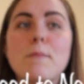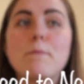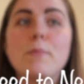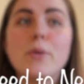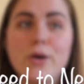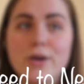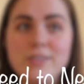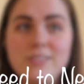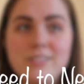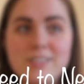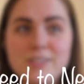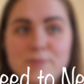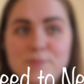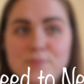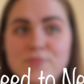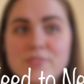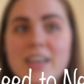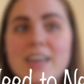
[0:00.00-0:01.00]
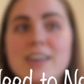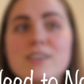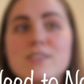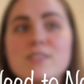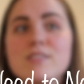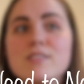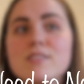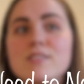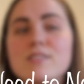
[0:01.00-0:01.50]
But it
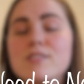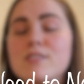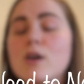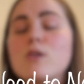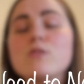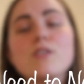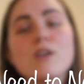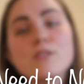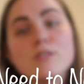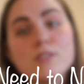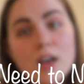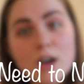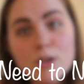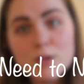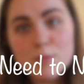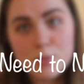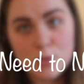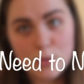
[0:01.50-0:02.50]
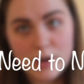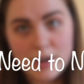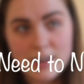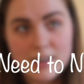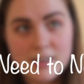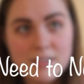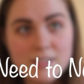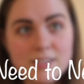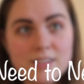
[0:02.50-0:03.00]
is so, so, so
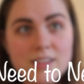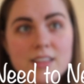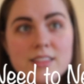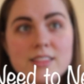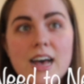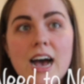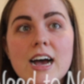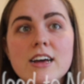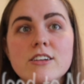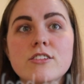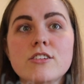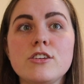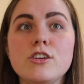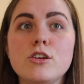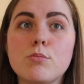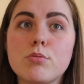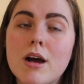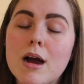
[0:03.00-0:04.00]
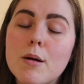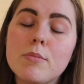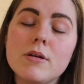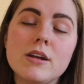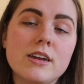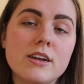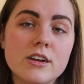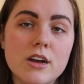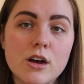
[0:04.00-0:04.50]
important that you
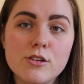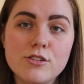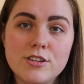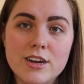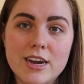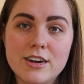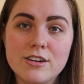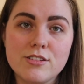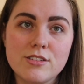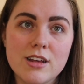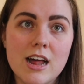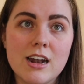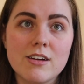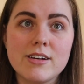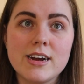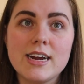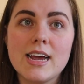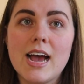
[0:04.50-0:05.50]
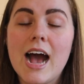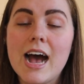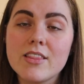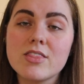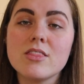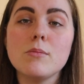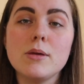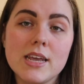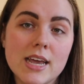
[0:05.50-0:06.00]
properly negotiate your salary
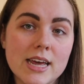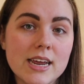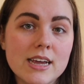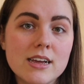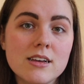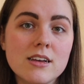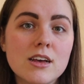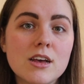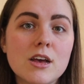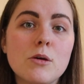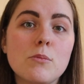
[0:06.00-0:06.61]
at the beginning